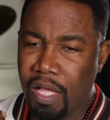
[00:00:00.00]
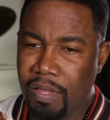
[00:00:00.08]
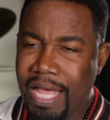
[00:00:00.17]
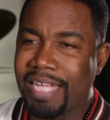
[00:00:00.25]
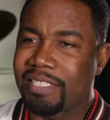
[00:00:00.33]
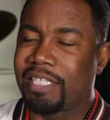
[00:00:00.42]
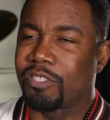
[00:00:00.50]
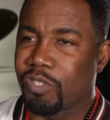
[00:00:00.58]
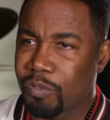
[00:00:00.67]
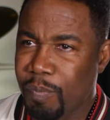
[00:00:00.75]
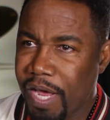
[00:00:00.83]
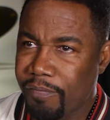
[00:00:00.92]
That's
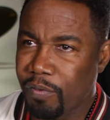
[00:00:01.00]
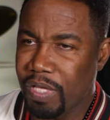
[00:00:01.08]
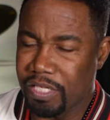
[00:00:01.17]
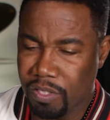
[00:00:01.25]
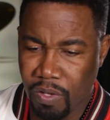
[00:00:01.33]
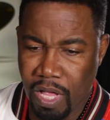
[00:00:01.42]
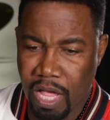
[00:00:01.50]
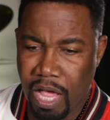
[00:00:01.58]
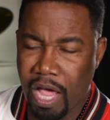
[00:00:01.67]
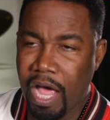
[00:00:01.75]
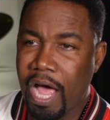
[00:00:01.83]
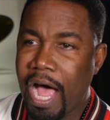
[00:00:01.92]
disrespectful. That's a,
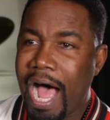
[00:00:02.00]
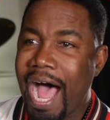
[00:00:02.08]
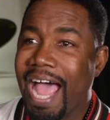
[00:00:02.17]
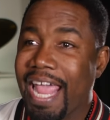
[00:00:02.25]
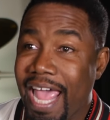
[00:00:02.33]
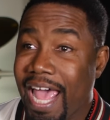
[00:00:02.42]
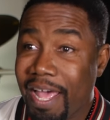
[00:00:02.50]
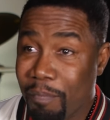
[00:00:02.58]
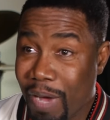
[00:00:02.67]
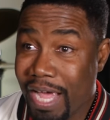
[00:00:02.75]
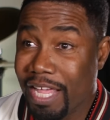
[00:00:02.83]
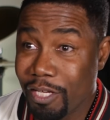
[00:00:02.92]
I had
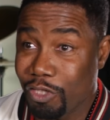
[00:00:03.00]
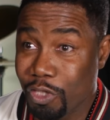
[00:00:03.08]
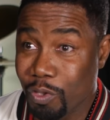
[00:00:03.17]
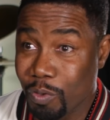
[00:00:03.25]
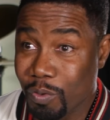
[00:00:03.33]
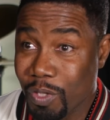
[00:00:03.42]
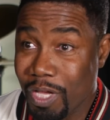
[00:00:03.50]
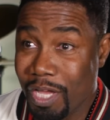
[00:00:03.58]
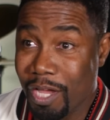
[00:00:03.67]
my issues